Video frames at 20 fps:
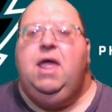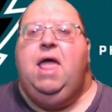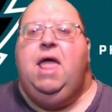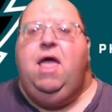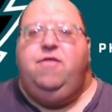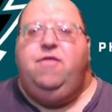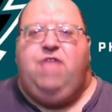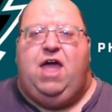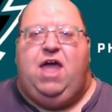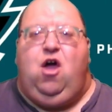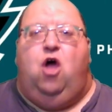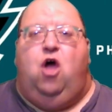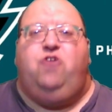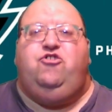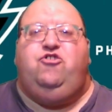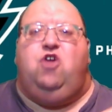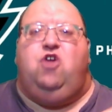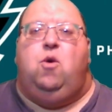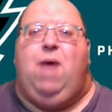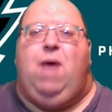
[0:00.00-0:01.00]
They
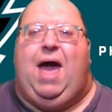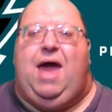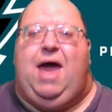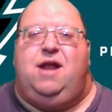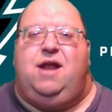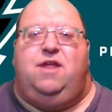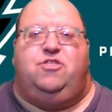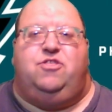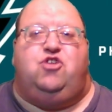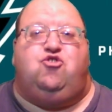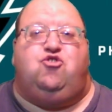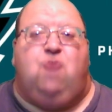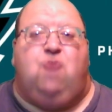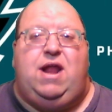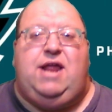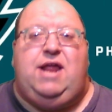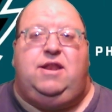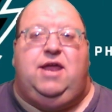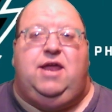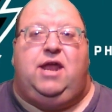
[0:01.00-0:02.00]
also added at the
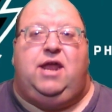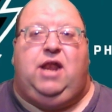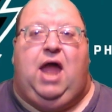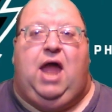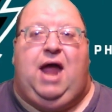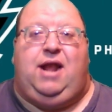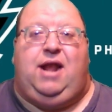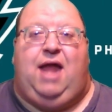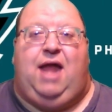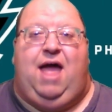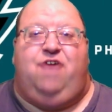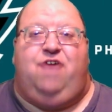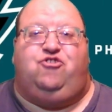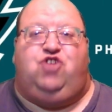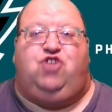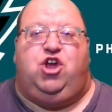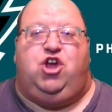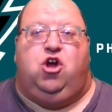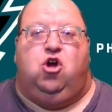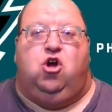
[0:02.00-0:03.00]
trading deadline last
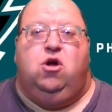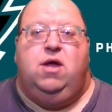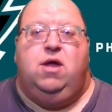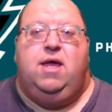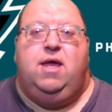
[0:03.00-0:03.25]
year,